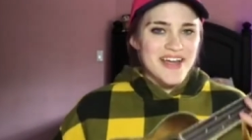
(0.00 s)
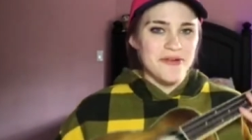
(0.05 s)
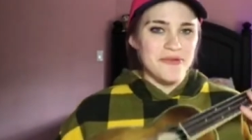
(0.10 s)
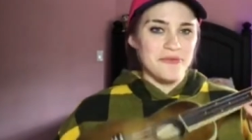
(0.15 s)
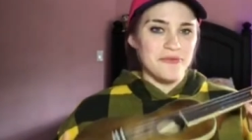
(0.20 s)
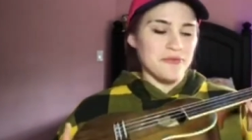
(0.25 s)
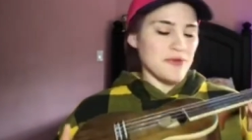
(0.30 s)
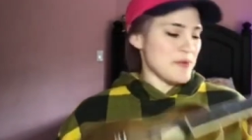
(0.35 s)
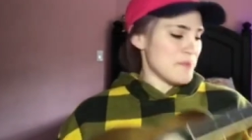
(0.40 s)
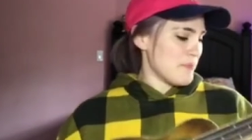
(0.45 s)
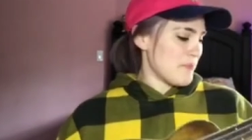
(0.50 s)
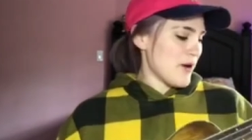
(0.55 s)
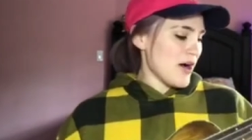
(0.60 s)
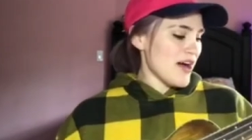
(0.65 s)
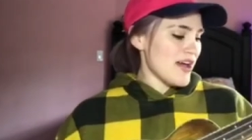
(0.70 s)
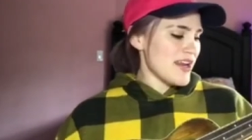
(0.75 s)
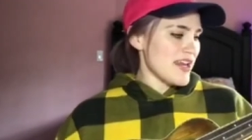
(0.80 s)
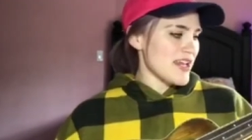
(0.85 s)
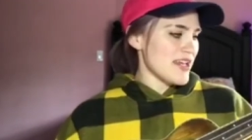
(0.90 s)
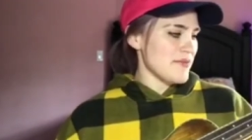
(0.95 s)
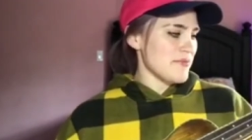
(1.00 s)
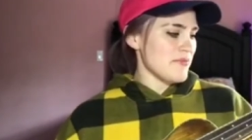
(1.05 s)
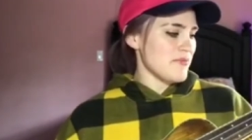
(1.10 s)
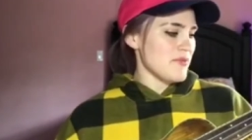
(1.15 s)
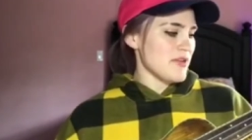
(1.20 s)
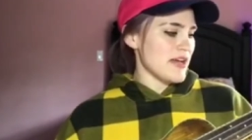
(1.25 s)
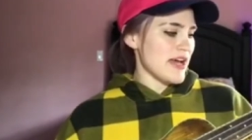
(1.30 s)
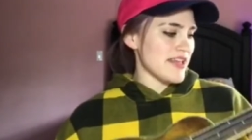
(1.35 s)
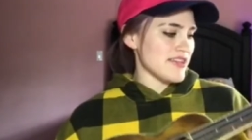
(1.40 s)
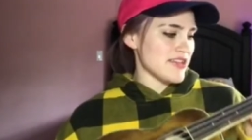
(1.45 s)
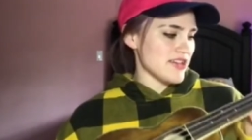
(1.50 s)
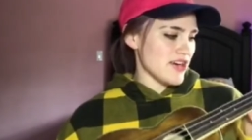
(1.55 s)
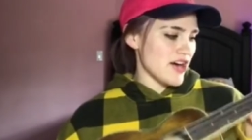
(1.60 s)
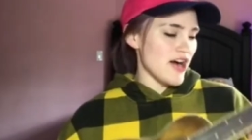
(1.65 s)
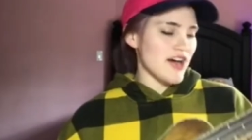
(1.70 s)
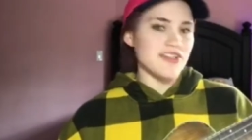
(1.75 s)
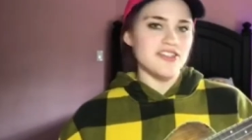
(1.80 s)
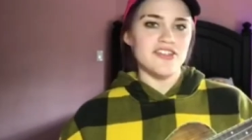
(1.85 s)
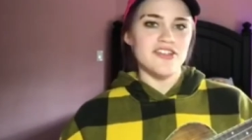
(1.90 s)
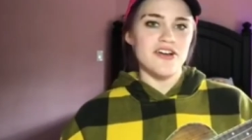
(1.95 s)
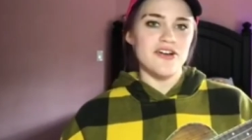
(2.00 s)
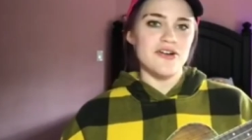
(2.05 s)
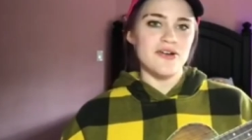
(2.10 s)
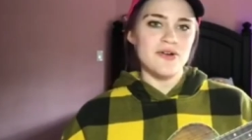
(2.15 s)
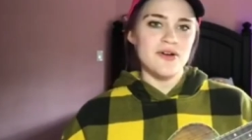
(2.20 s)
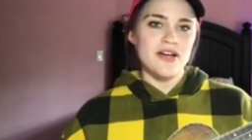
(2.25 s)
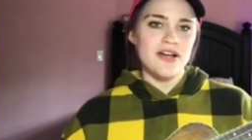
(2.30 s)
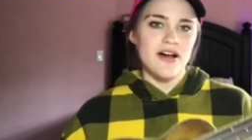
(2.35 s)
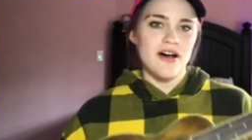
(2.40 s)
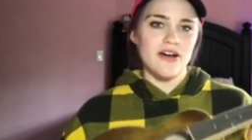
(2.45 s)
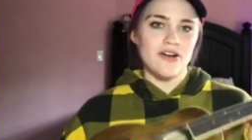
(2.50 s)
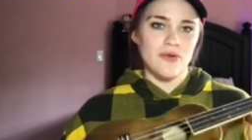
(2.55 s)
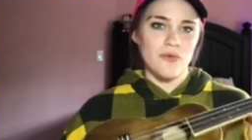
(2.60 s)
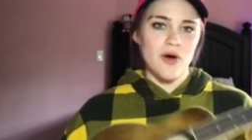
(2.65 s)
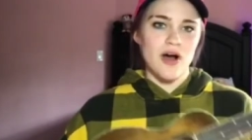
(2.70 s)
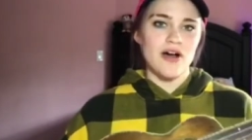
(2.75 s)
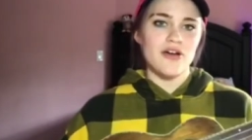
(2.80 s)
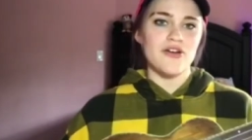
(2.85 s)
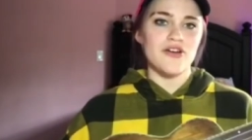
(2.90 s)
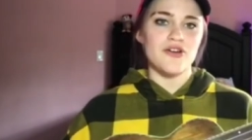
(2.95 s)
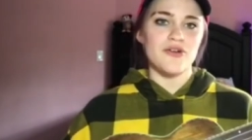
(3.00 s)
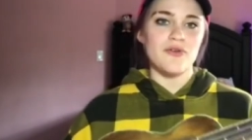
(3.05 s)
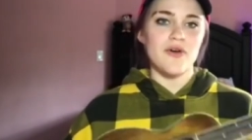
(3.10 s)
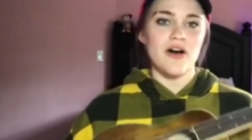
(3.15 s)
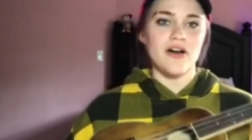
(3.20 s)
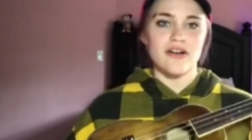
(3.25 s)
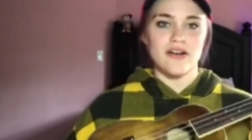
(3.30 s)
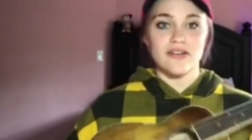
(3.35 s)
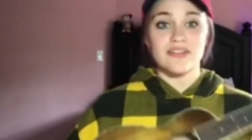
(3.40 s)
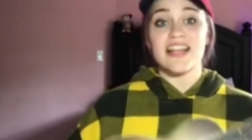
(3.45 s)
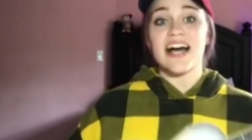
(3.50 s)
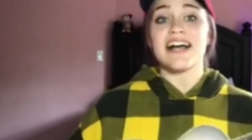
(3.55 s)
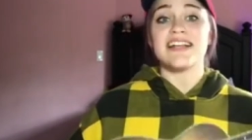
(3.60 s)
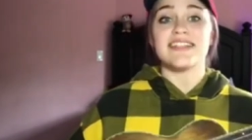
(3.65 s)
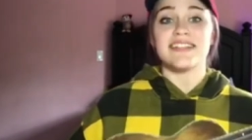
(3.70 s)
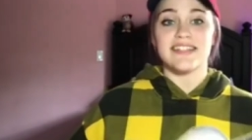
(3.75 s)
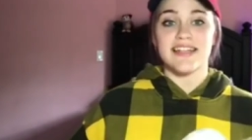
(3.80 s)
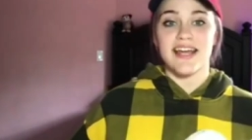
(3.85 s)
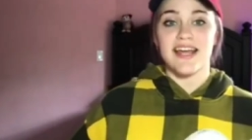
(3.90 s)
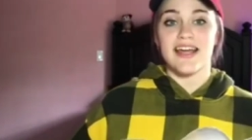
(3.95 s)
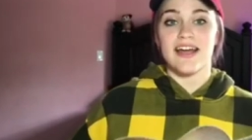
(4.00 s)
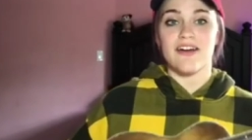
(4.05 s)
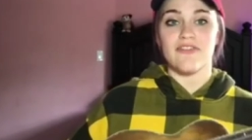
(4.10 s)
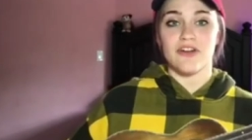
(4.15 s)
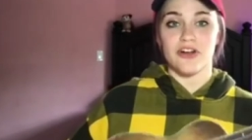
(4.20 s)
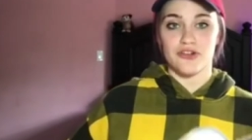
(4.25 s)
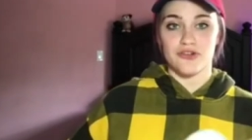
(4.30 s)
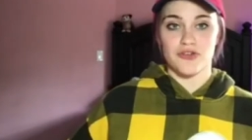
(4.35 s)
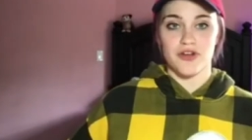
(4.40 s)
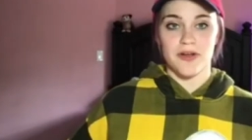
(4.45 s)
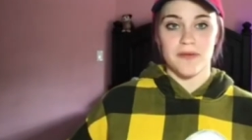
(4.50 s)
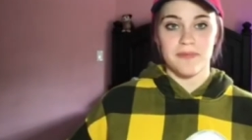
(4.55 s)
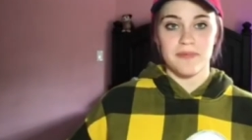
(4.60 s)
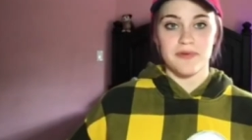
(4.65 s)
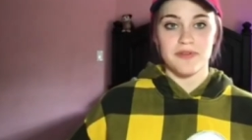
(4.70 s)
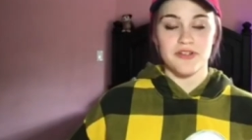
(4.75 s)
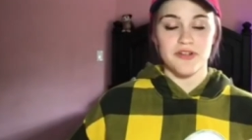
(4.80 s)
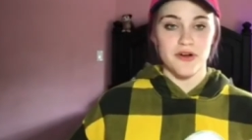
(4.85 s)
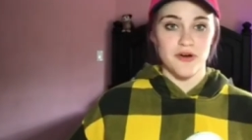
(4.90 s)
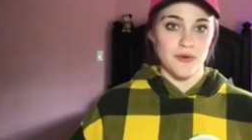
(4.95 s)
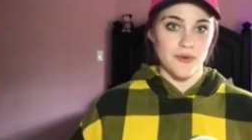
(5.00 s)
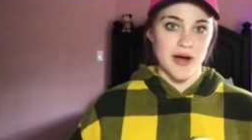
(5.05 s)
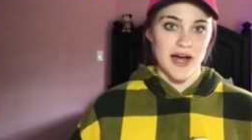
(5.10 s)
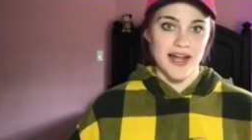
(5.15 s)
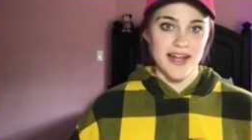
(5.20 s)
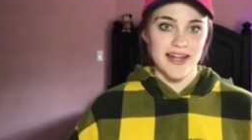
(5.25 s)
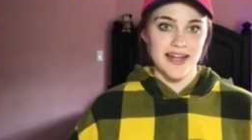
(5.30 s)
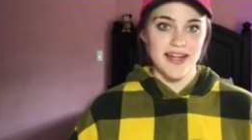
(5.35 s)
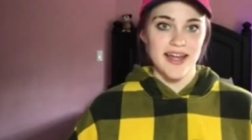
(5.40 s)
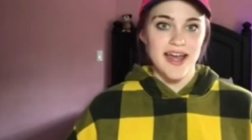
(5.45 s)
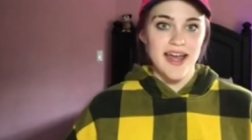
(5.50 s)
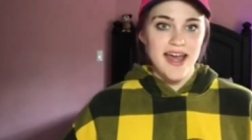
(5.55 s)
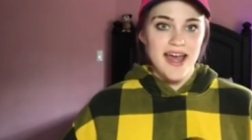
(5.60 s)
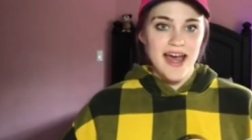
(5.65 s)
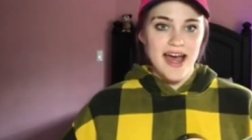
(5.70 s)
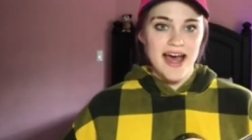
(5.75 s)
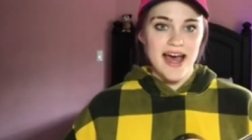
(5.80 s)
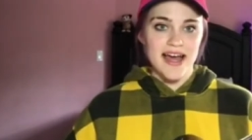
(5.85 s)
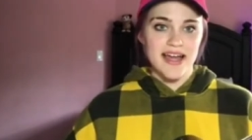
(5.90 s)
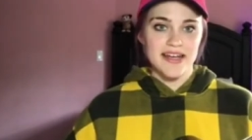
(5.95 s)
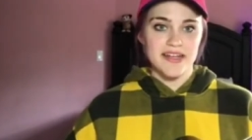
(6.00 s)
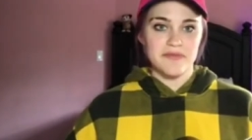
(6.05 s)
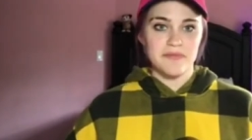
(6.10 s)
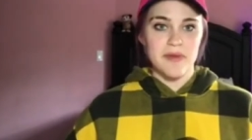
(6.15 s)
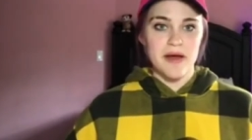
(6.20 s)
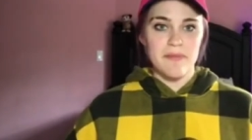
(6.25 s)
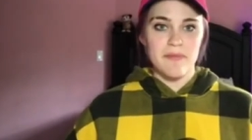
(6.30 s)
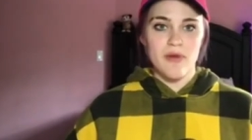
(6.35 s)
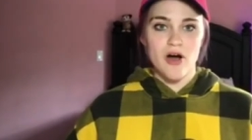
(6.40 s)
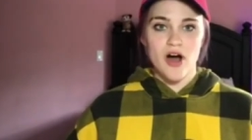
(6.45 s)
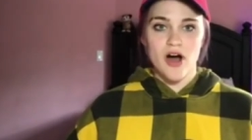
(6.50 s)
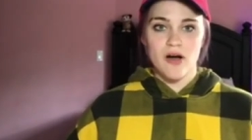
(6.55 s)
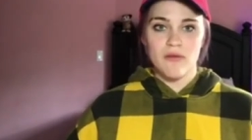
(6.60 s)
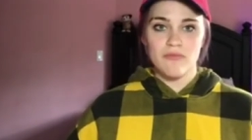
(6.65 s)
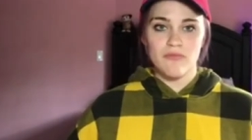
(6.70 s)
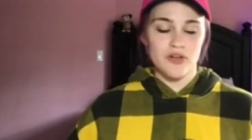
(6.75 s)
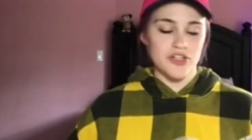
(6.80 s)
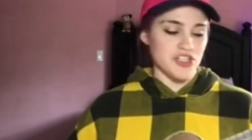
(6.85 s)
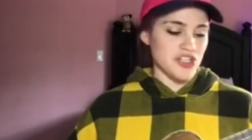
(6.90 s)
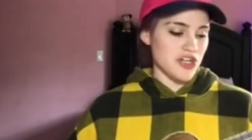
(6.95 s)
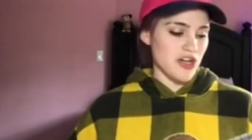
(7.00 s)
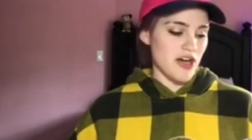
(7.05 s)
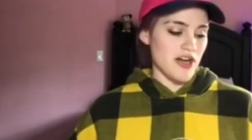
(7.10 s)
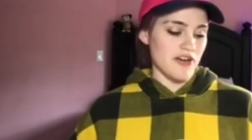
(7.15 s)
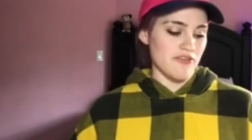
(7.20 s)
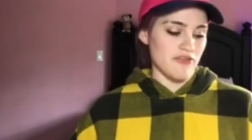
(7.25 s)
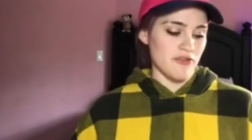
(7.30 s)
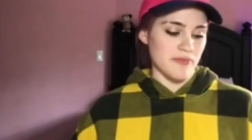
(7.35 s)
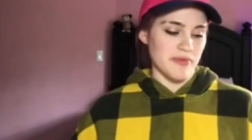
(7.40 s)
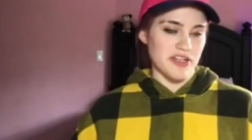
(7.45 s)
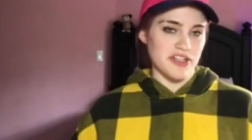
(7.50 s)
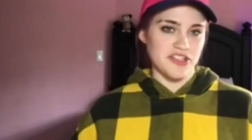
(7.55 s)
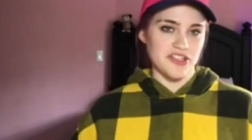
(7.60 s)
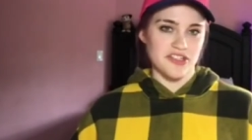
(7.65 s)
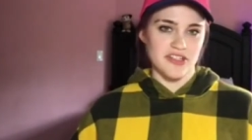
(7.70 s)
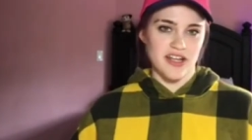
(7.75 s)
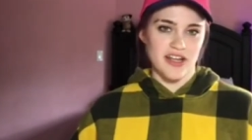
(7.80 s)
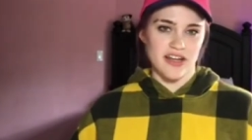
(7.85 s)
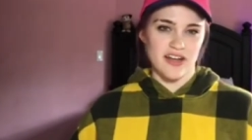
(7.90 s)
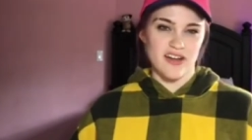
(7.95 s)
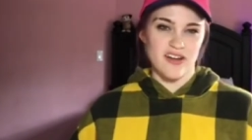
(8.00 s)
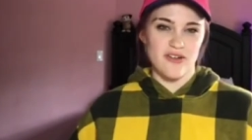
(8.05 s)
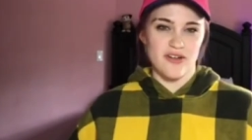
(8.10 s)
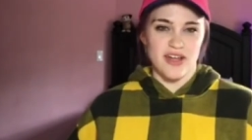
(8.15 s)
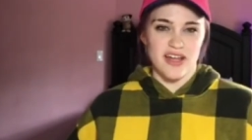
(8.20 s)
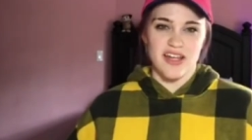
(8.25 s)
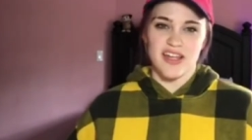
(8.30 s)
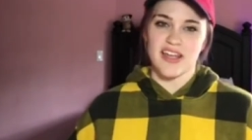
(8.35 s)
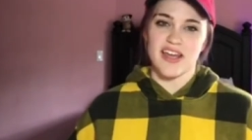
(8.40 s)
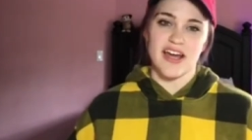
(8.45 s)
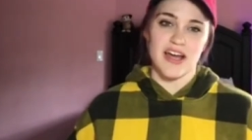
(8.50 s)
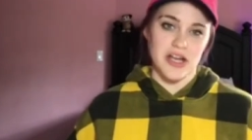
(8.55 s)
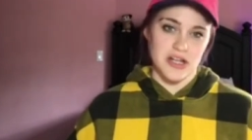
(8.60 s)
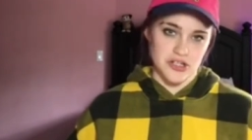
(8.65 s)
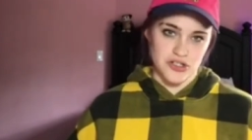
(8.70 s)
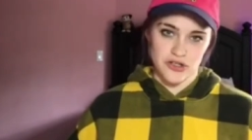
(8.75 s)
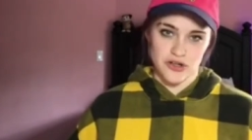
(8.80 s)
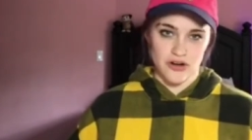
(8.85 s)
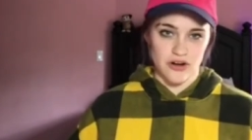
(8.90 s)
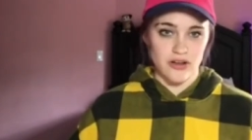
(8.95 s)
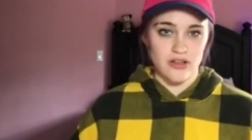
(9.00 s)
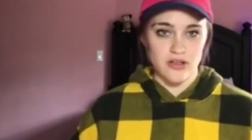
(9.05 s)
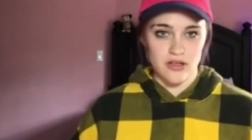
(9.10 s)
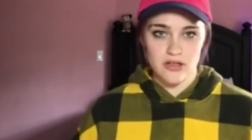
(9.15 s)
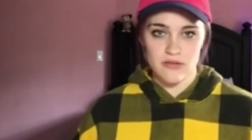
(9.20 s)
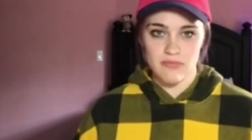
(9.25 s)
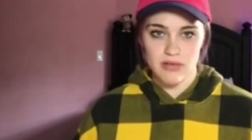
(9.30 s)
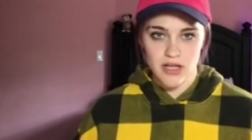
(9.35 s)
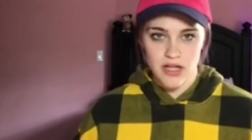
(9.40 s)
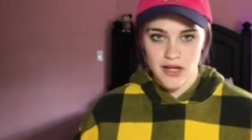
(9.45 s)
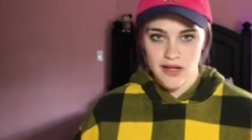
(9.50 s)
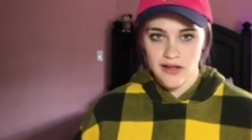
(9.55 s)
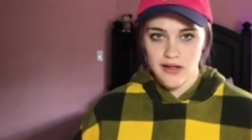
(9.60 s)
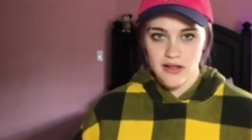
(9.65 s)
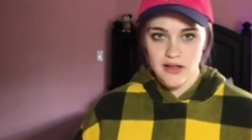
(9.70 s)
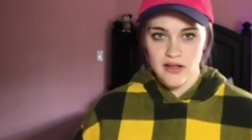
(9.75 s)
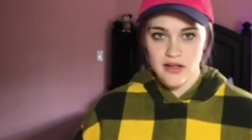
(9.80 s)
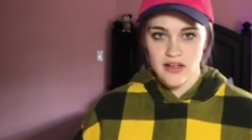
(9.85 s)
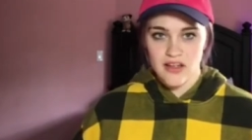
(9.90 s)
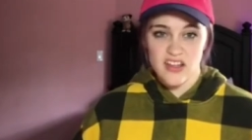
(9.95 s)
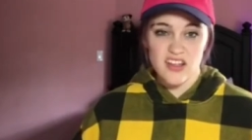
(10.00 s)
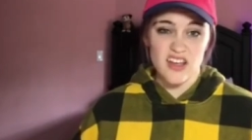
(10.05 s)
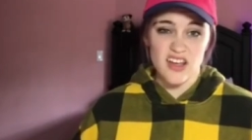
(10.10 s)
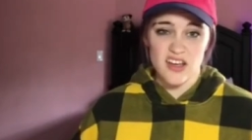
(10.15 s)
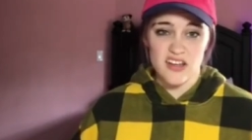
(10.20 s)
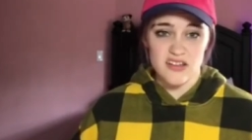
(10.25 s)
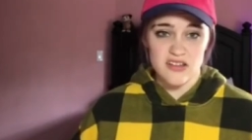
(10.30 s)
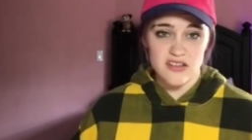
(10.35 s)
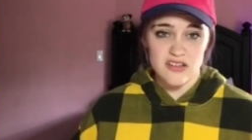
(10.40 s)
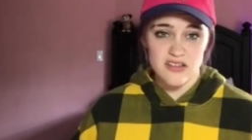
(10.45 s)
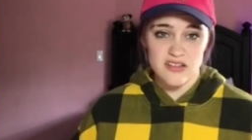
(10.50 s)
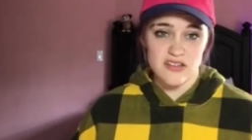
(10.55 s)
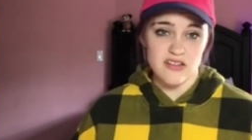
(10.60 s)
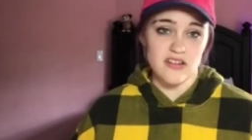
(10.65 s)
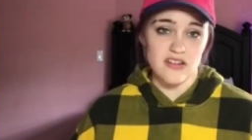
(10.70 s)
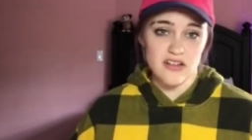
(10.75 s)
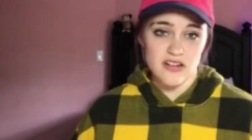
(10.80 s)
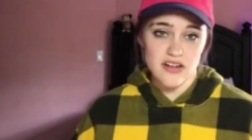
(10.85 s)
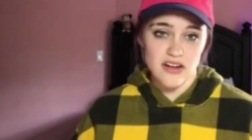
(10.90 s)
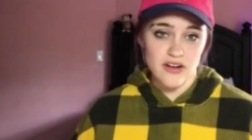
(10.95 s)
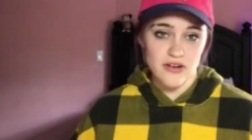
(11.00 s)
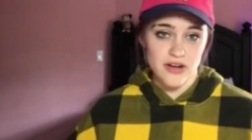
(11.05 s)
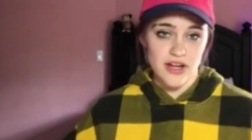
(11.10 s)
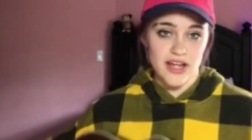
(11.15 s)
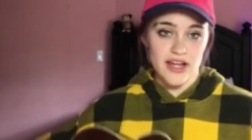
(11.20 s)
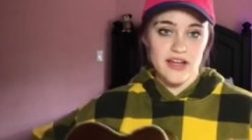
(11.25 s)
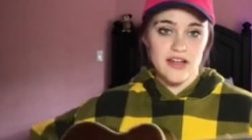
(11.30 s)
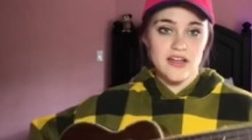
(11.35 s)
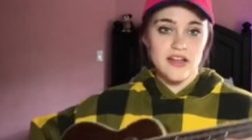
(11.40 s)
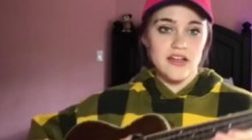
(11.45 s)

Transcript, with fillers: We bought him at the Costco on Oahu on our last day of our trip to Hawaii. And my mom, when she got it for me, she's like, okay, yeah, sure, you can play. Yeah, sure, okay.